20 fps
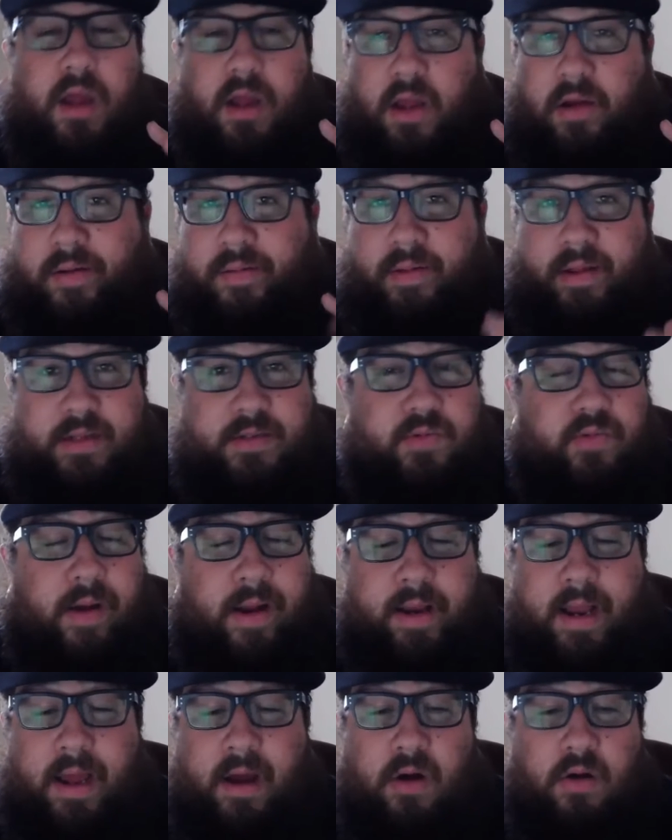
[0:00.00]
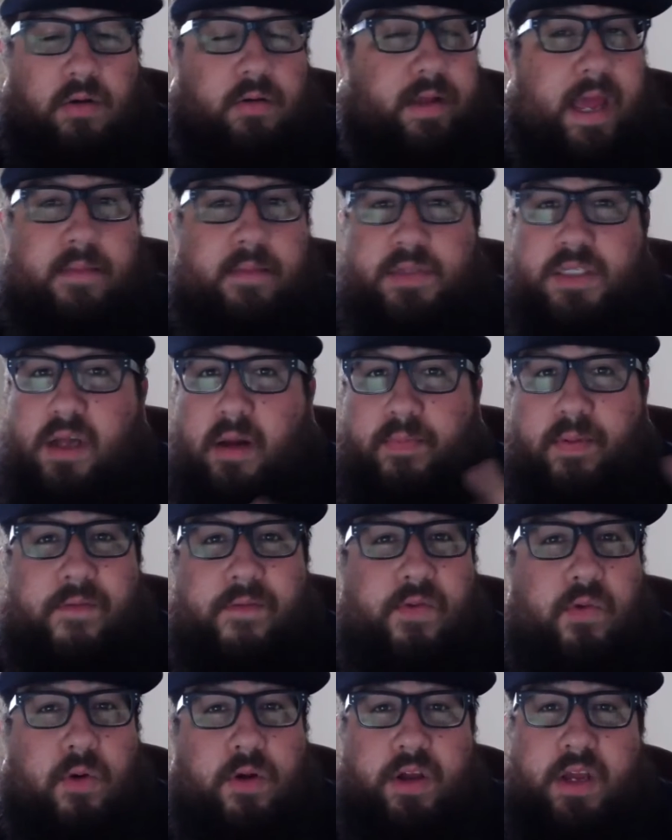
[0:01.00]
It's right now GameStop,
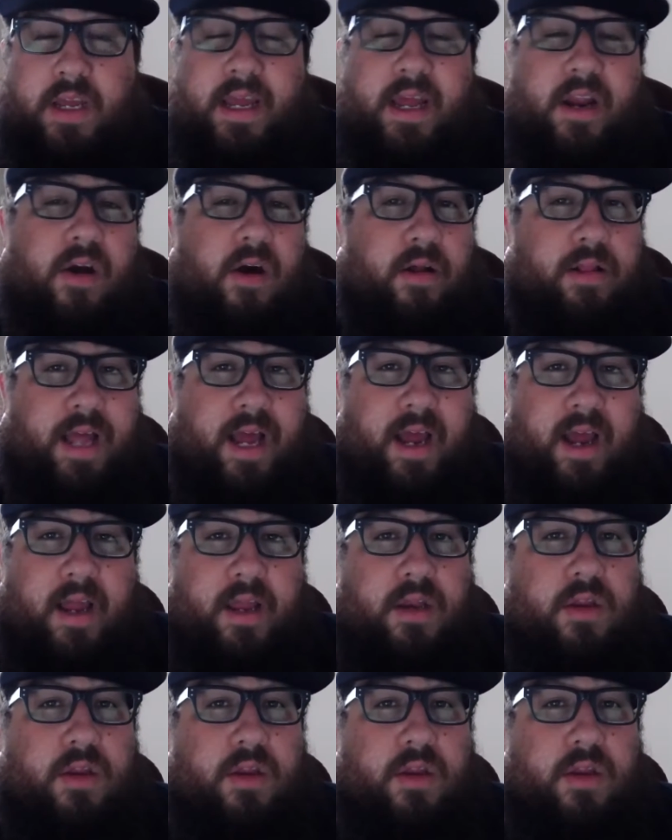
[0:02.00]
everywhere you can get it online.